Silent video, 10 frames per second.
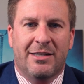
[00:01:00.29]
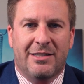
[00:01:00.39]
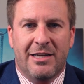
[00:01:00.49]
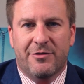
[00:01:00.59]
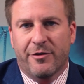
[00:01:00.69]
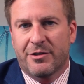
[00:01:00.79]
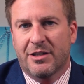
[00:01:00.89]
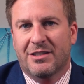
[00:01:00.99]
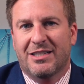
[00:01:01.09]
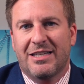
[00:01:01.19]
States
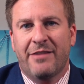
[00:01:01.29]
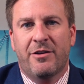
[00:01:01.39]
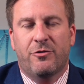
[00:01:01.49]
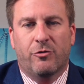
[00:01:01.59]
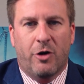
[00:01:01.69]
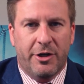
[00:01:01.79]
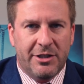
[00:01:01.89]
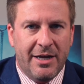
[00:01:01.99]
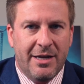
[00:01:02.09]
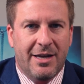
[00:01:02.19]
versus Stephen
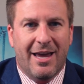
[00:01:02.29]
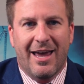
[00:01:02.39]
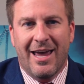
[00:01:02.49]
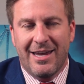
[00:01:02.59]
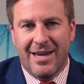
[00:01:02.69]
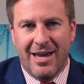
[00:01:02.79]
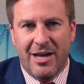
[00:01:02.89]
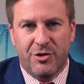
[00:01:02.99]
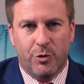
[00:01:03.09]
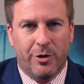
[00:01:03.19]
Duarte,
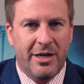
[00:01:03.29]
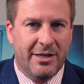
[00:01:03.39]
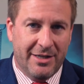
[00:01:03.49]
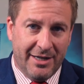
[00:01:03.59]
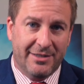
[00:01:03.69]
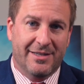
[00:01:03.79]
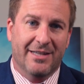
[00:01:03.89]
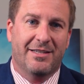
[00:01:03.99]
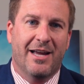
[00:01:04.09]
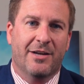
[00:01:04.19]
aka Shorty, and yes,
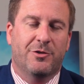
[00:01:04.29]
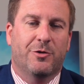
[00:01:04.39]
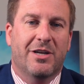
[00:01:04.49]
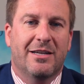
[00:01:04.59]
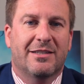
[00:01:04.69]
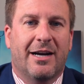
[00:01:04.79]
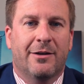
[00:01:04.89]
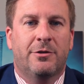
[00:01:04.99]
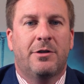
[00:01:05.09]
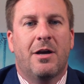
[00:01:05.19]
that's the actual case
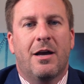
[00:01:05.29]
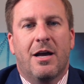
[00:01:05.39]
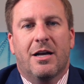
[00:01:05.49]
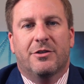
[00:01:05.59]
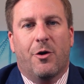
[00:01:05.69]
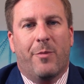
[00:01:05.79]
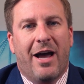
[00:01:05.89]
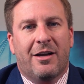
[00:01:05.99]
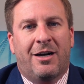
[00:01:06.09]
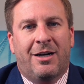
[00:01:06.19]
title. So
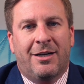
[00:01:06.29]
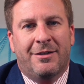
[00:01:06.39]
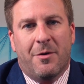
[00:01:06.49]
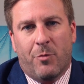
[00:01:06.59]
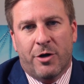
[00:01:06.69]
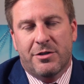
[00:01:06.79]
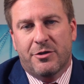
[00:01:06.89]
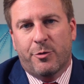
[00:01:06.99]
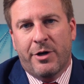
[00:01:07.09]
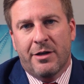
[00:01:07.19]
back on March the
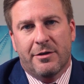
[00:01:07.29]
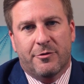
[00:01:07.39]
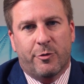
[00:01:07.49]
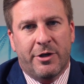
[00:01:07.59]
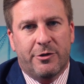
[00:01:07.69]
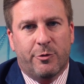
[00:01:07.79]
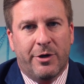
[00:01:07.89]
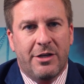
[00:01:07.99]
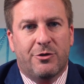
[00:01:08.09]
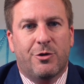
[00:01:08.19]
20th of
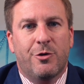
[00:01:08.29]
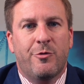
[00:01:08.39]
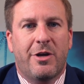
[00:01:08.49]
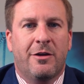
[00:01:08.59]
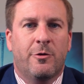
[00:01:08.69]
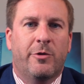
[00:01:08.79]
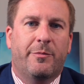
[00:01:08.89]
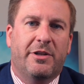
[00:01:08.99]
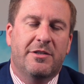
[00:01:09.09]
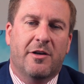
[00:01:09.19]
2020, two
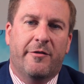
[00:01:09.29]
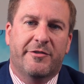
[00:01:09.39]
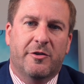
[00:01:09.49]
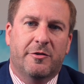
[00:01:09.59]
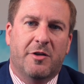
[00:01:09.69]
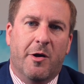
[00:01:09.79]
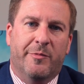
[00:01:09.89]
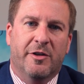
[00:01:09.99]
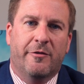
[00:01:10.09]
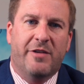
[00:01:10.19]
Inglewood police officers
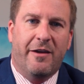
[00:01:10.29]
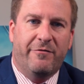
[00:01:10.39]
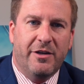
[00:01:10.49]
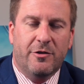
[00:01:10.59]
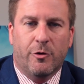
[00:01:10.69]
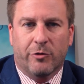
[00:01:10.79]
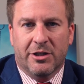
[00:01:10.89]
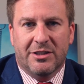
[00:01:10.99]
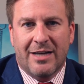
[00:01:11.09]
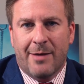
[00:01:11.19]
observed a vehicle run
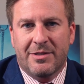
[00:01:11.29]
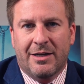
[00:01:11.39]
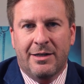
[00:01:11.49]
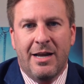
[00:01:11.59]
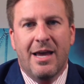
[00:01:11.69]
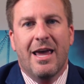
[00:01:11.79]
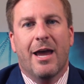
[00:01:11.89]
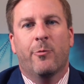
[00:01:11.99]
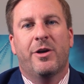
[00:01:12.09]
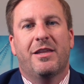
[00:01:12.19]
a stop sign,
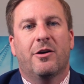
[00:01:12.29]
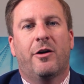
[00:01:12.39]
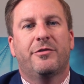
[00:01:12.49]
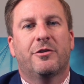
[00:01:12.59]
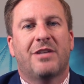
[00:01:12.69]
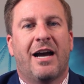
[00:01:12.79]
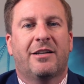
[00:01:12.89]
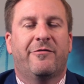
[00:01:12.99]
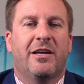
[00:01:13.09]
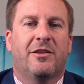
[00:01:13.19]
and when the officers
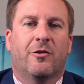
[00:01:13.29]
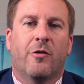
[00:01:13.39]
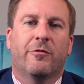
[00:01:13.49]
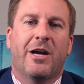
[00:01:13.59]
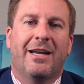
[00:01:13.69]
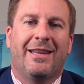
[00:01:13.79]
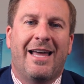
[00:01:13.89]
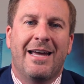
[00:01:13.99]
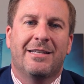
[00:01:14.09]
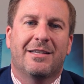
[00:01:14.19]
activated their overhead
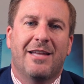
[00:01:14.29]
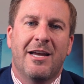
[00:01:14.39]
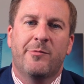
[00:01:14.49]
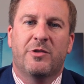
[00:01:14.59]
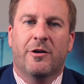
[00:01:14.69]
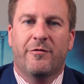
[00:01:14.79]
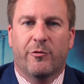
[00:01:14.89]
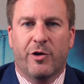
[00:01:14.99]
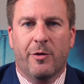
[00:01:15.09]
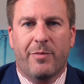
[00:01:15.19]
lights, they observed the
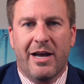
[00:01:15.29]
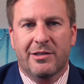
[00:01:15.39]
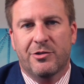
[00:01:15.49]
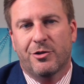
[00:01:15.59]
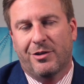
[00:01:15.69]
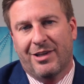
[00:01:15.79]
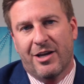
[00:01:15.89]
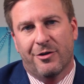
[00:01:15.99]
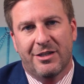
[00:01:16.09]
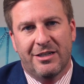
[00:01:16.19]
rear passenger,
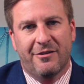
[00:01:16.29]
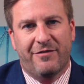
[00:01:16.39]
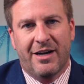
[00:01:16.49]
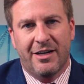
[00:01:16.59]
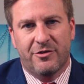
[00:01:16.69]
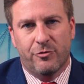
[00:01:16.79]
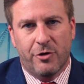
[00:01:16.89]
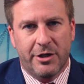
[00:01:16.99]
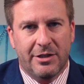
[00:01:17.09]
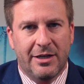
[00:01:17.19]
later identified as
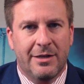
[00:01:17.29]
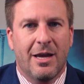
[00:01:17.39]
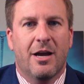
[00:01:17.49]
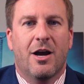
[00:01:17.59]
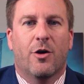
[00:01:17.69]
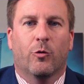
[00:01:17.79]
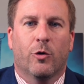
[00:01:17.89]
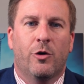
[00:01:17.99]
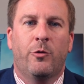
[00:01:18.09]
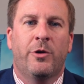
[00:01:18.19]
Duarte,
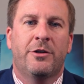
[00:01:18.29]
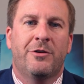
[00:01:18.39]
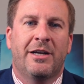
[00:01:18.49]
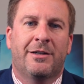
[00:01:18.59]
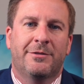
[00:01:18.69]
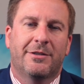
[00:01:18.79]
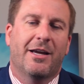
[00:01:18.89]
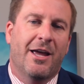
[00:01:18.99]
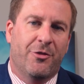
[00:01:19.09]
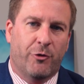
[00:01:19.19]
roll the window down
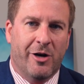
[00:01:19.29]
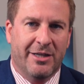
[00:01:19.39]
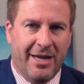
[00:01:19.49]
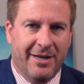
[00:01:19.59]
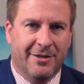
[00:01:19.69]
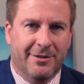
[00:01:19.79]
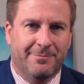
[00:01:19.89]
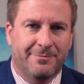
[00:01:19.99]
and throw out a handgun.